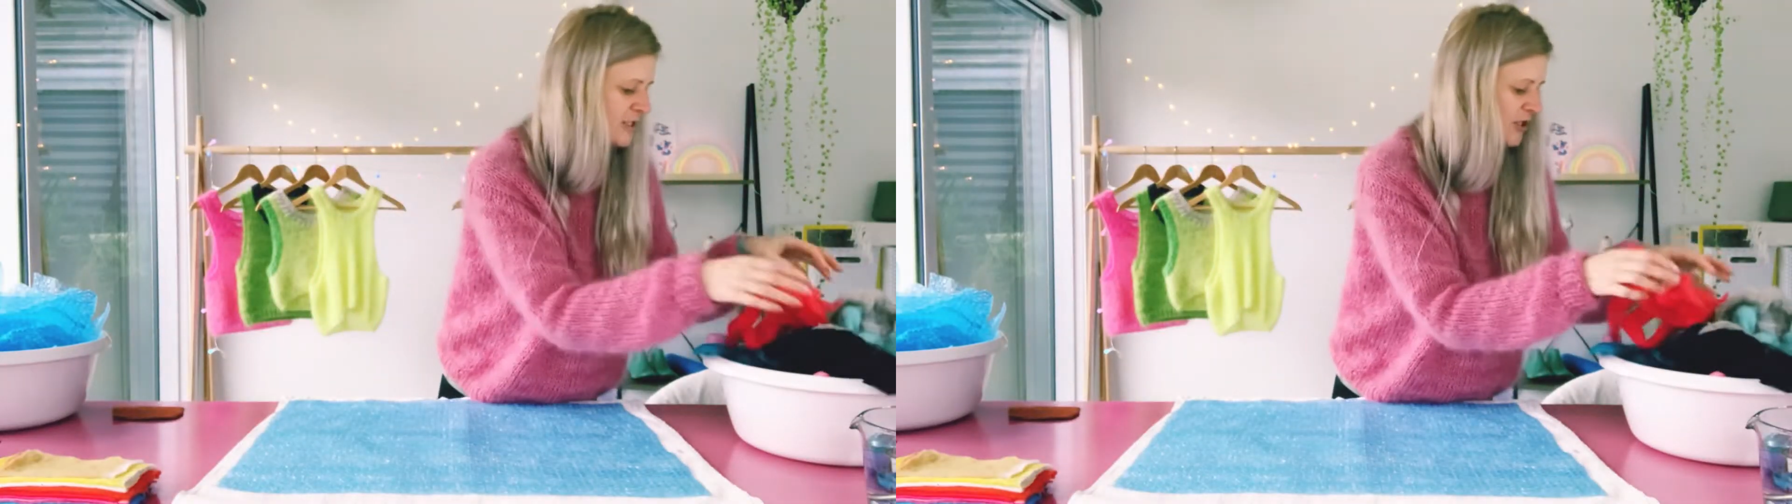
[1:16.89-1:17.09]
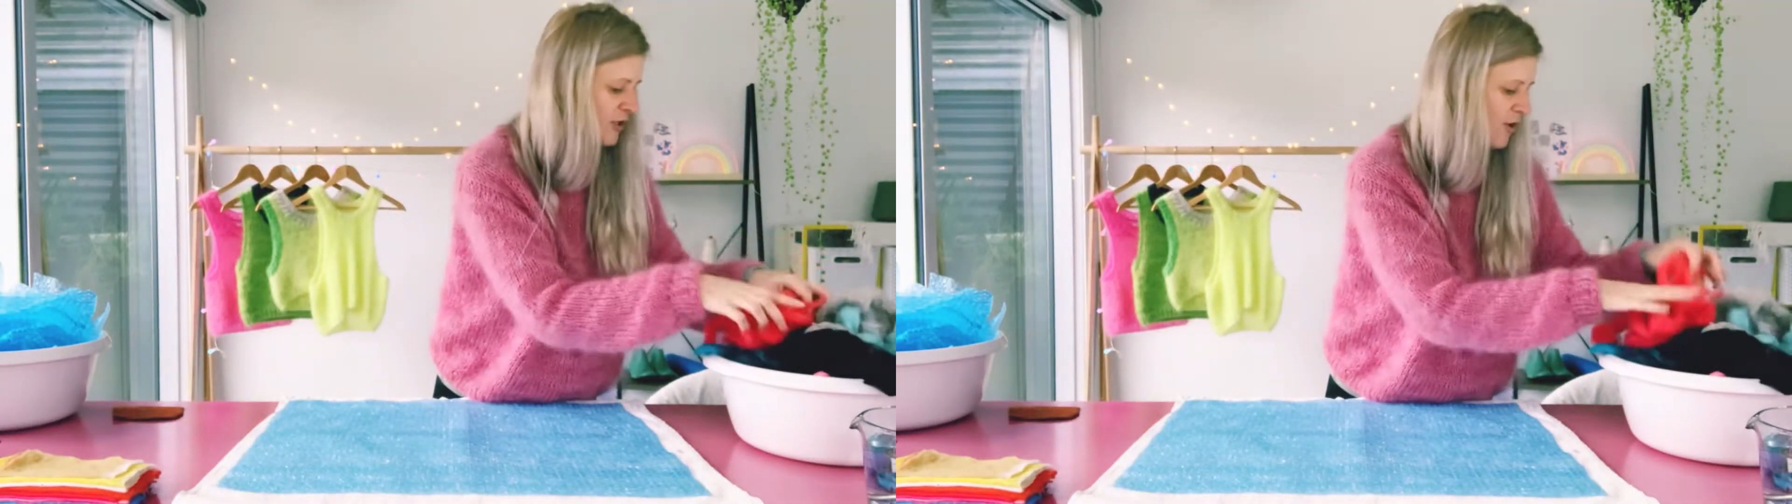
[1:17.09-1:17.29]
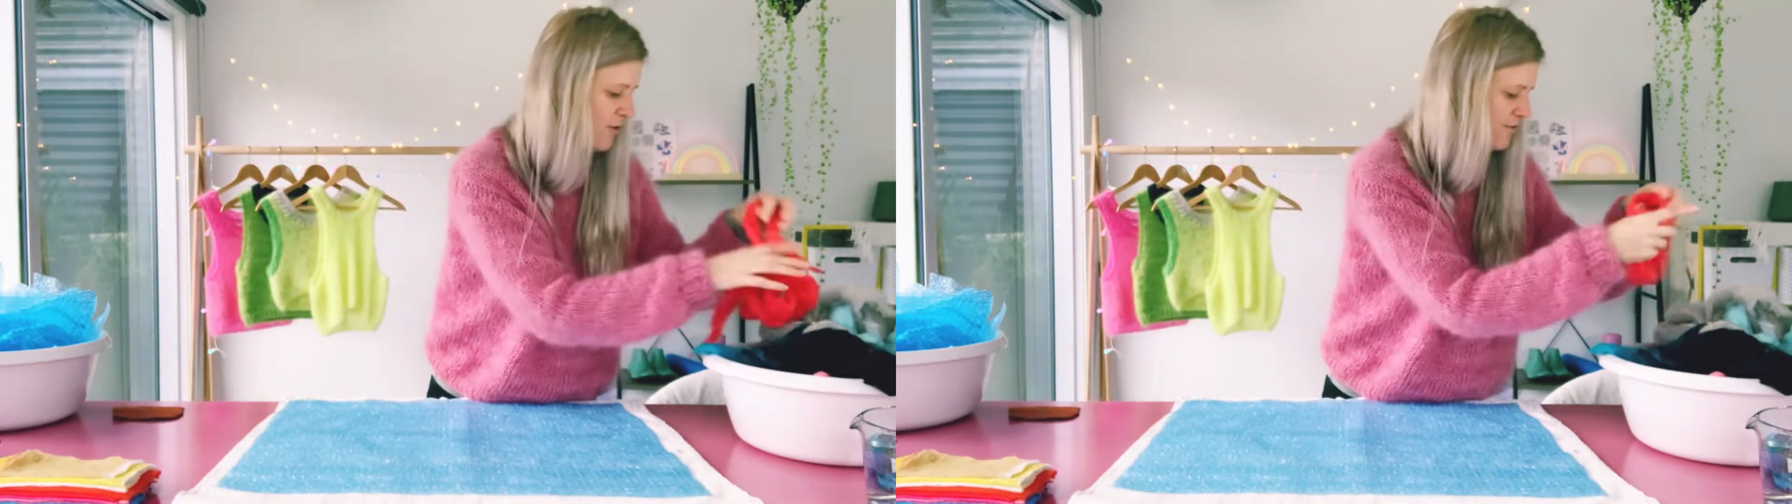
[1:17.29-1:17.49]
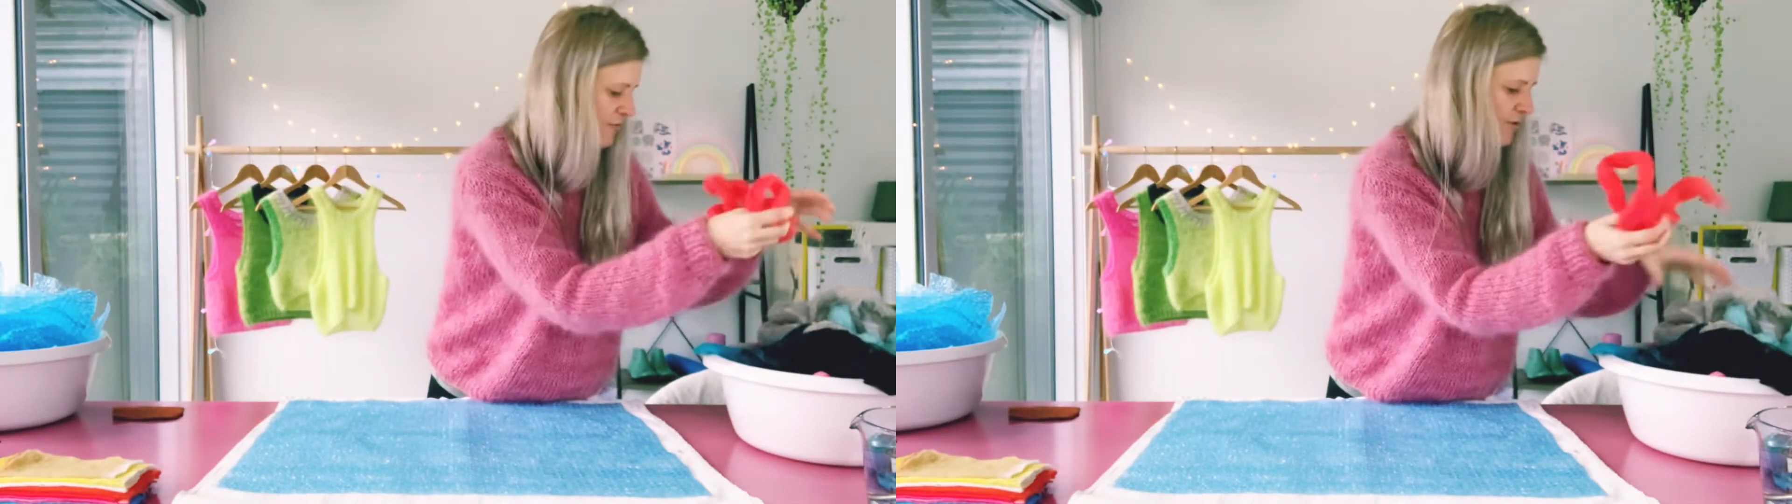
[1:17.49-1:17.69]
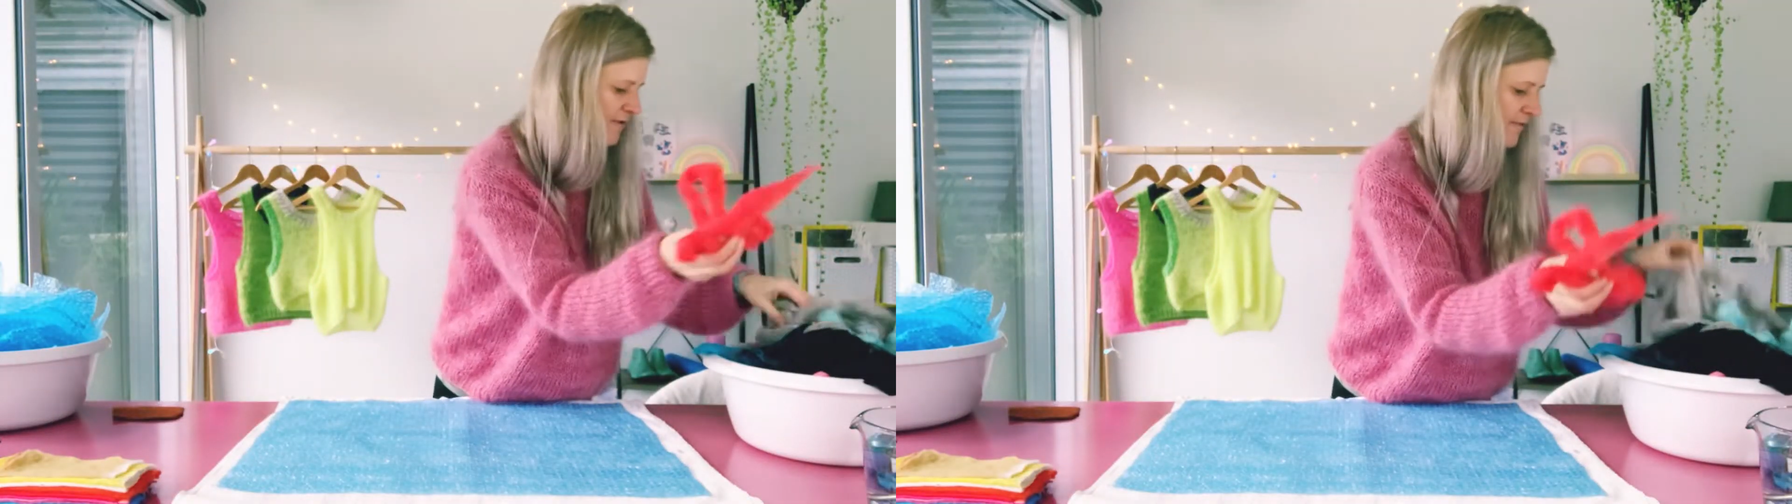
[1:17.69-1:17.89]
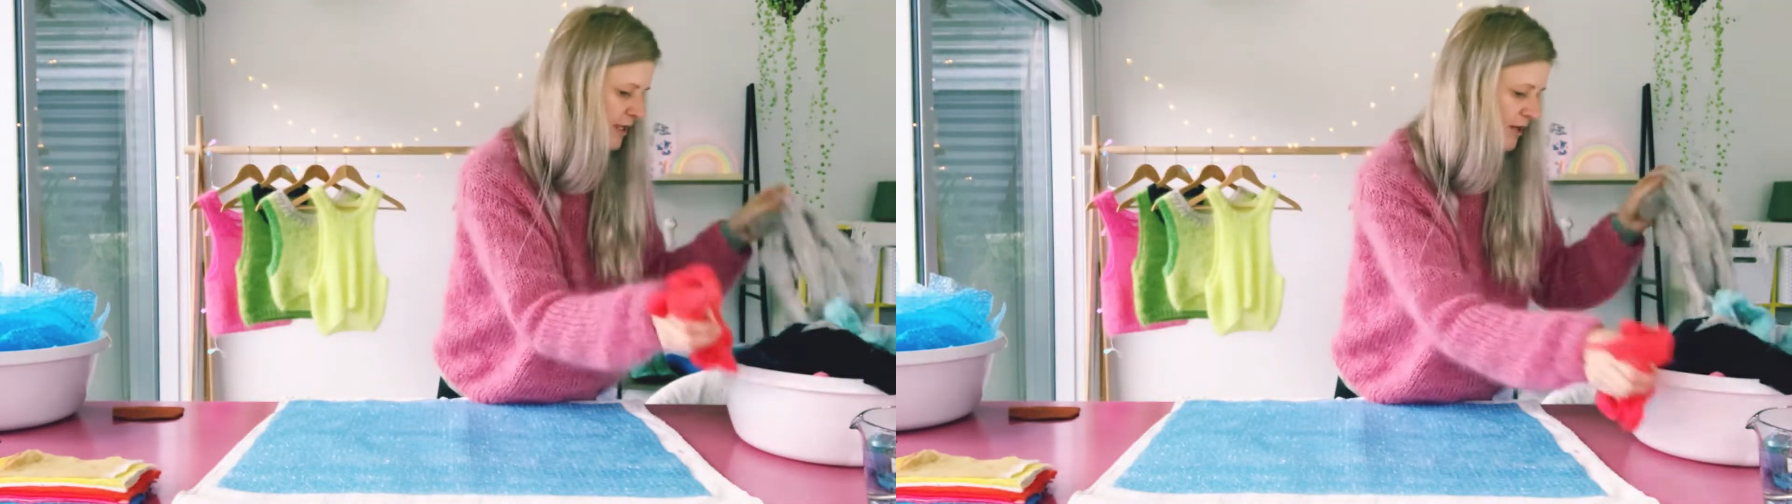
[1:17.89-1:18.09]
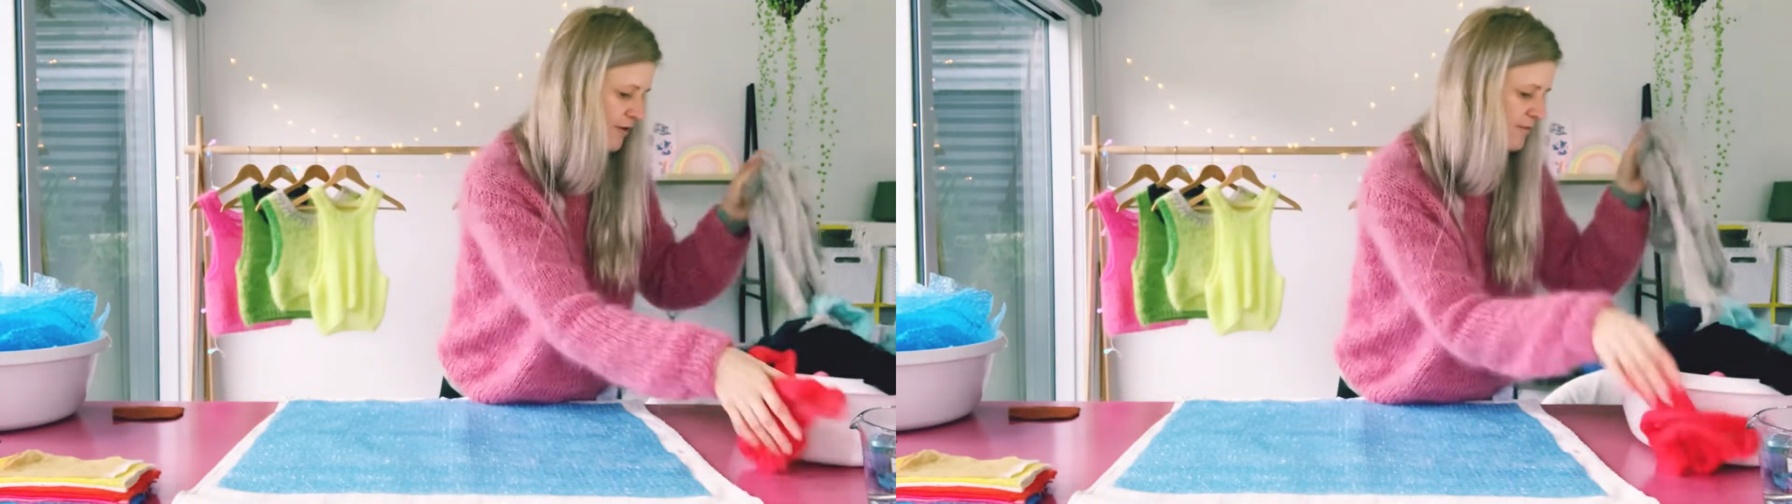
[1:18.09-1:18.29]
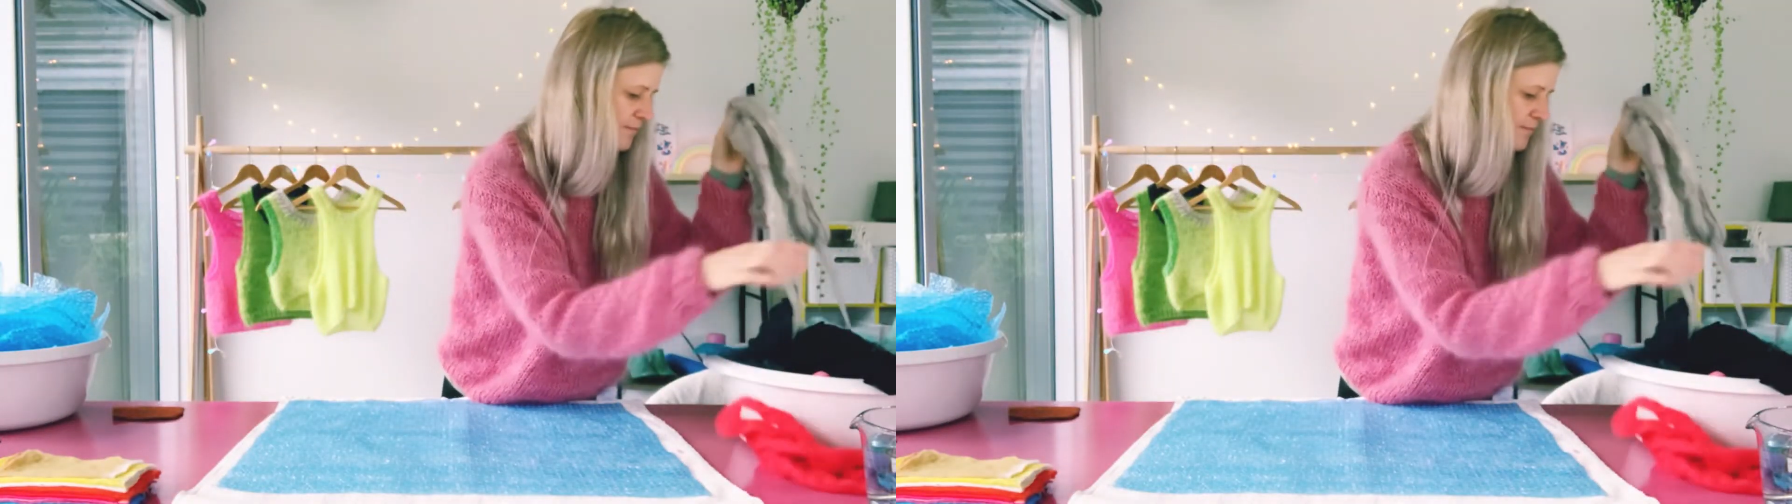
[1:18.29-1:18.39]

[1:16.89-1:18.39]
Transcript: go for the video.